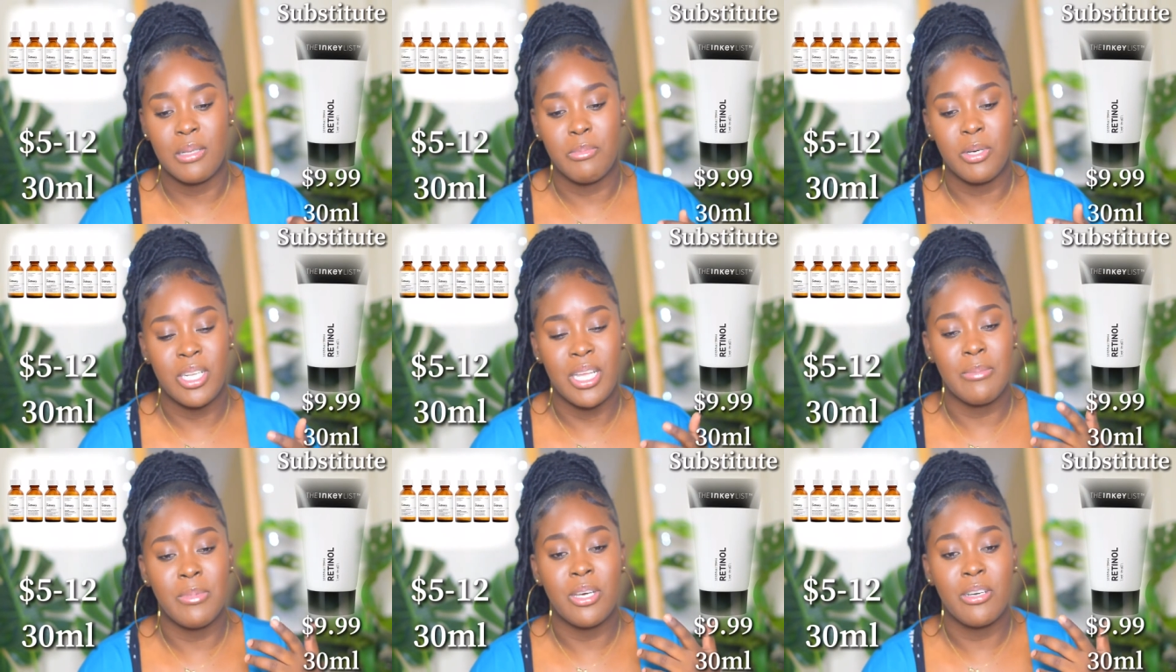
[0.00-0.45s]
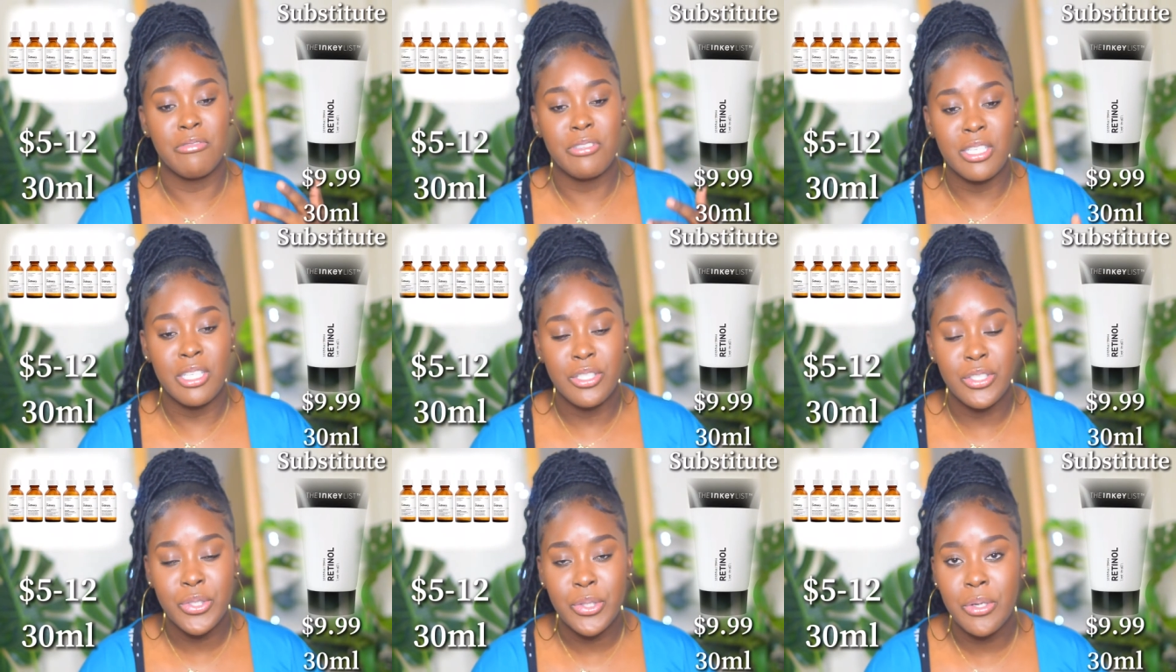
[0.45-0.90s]
But I'm not
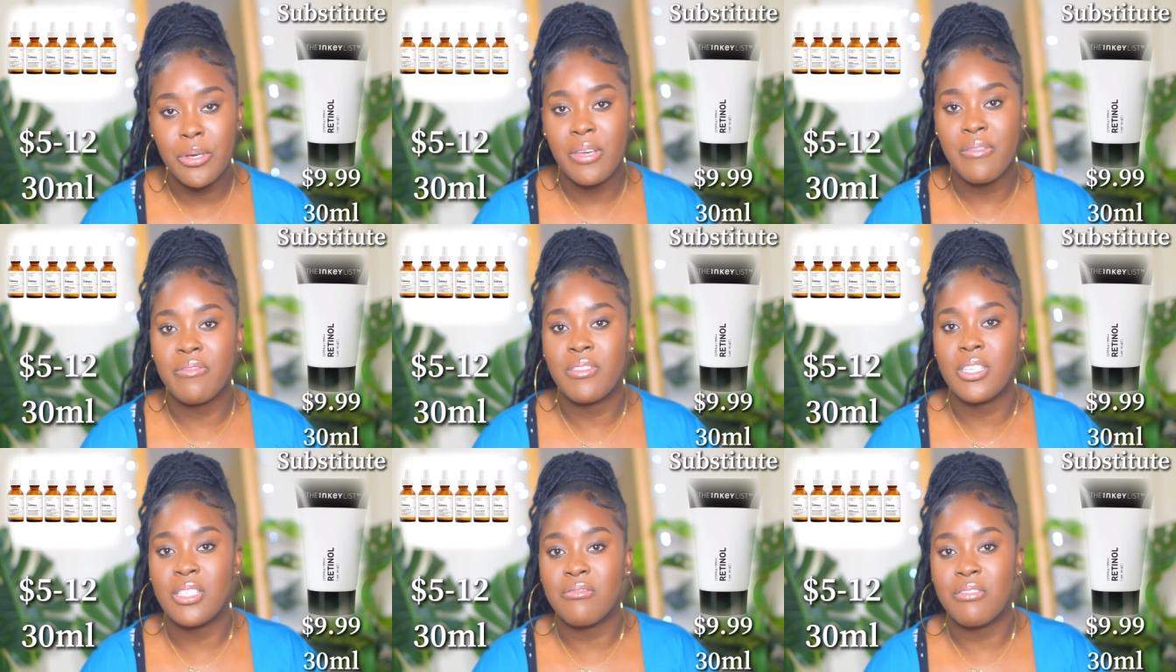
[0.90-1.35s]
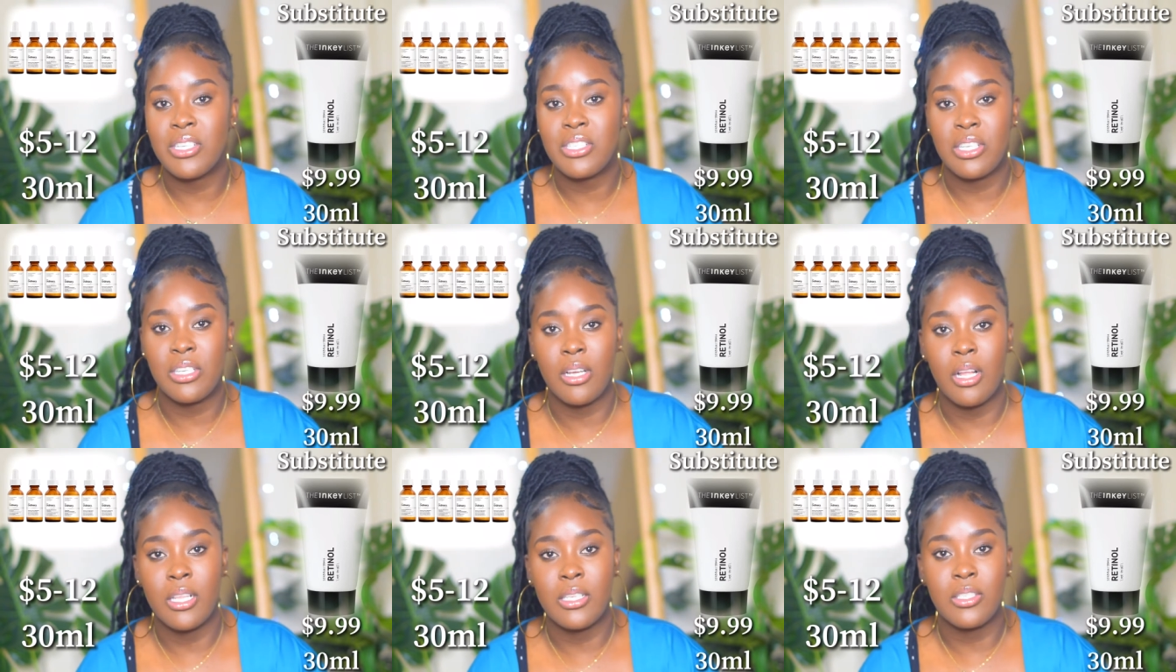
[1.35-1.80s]
really sure if this
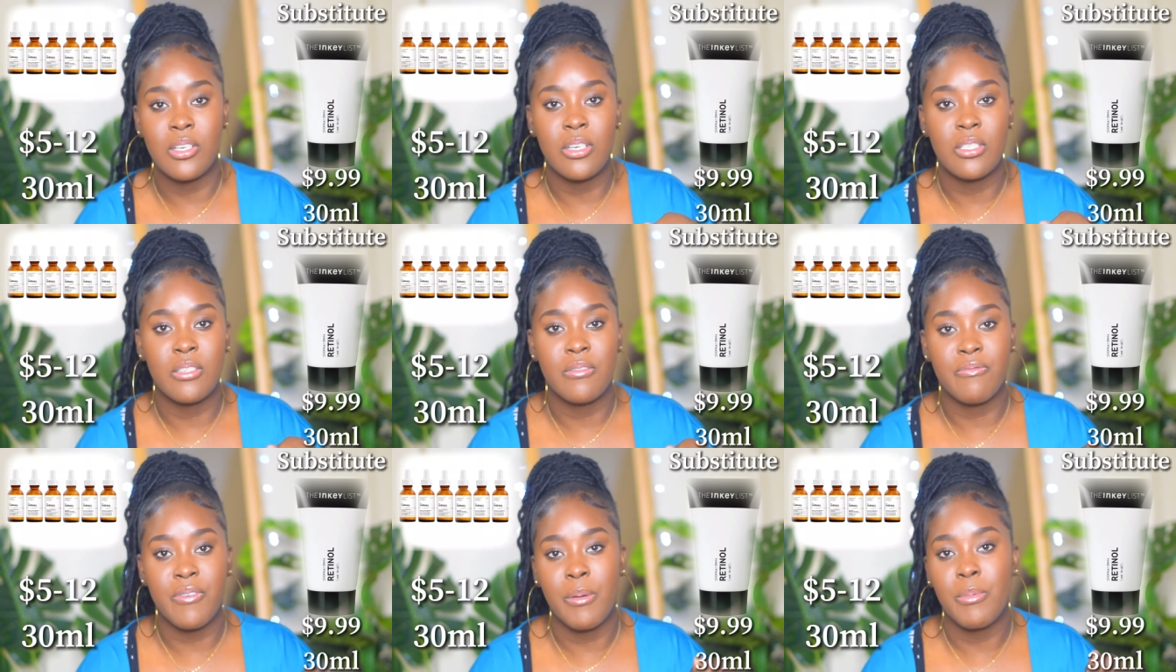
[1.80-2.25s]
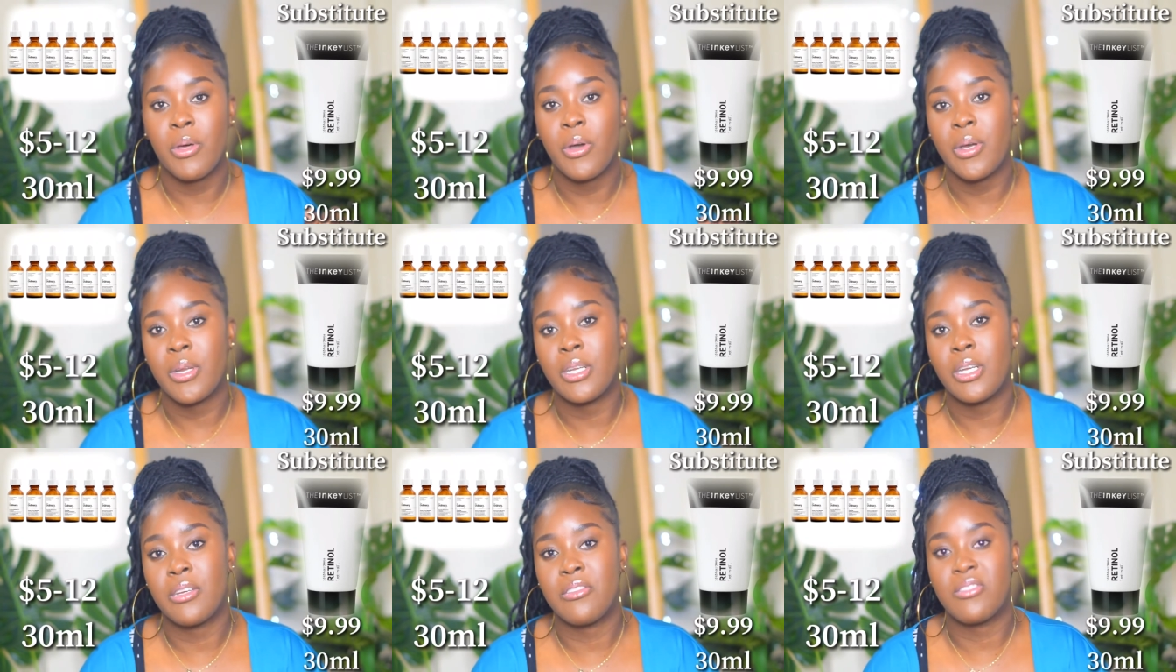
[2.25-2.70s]
retinol is going to, from the
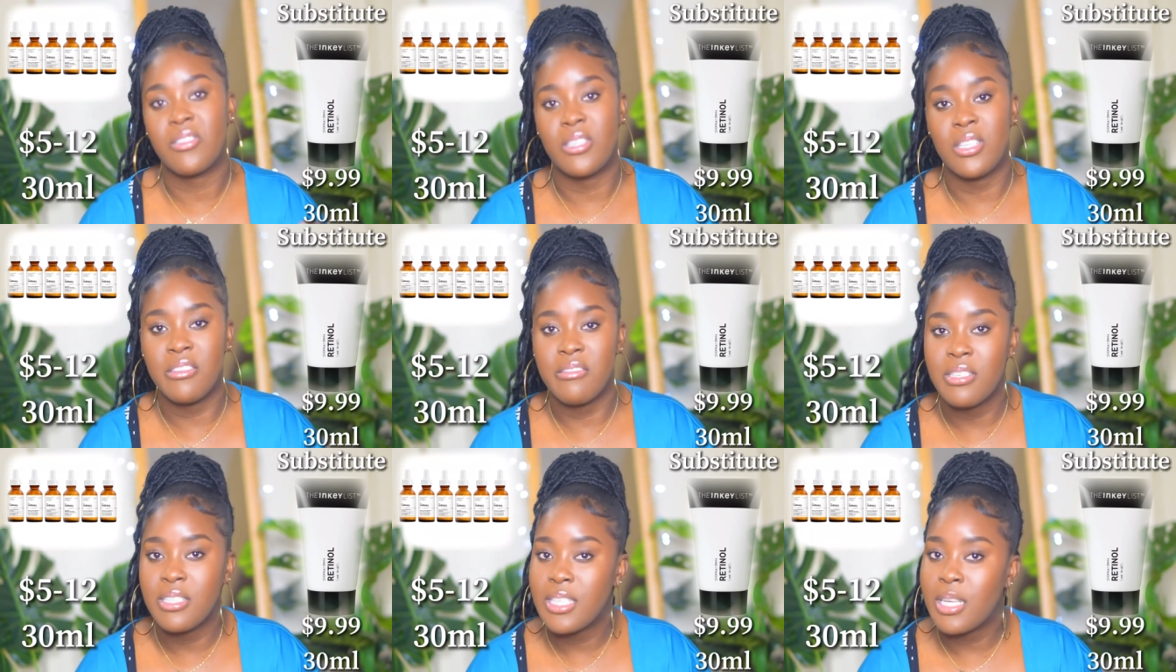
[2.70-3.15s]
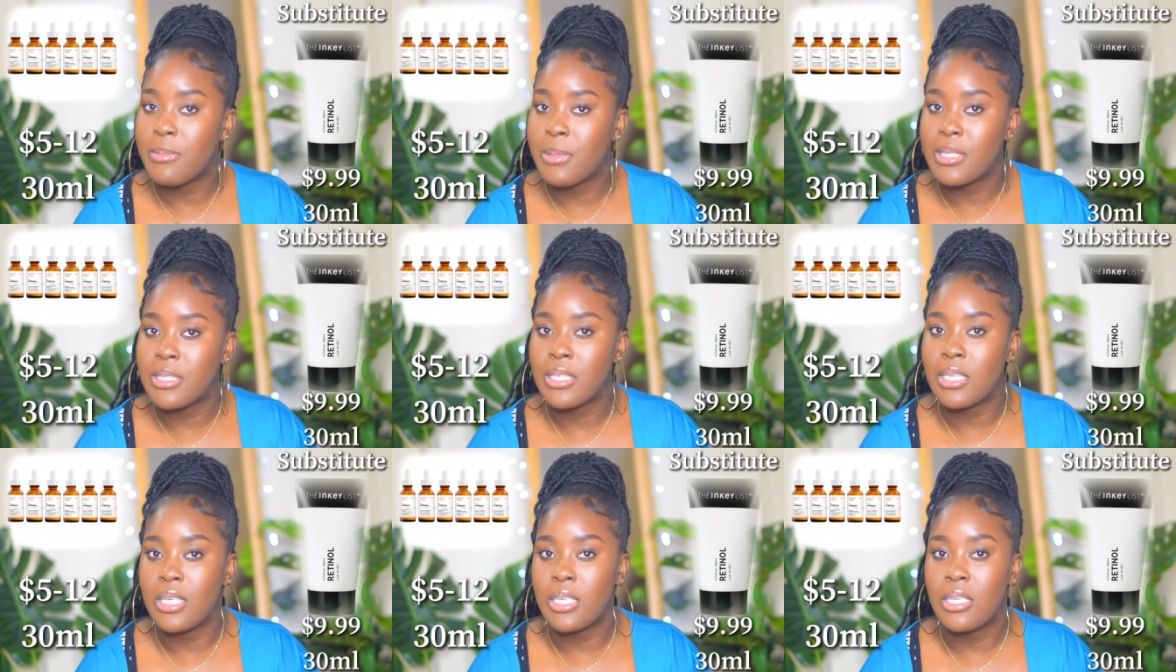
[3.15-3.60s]
ordinary, is going to irritate my
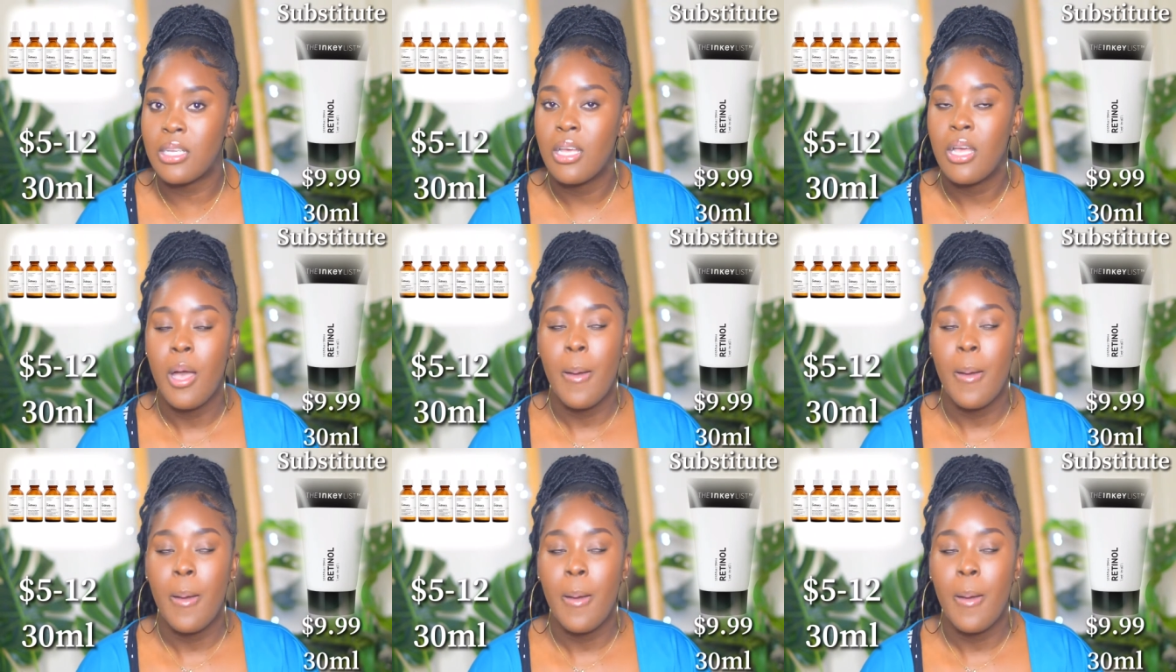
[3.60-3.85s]
skin.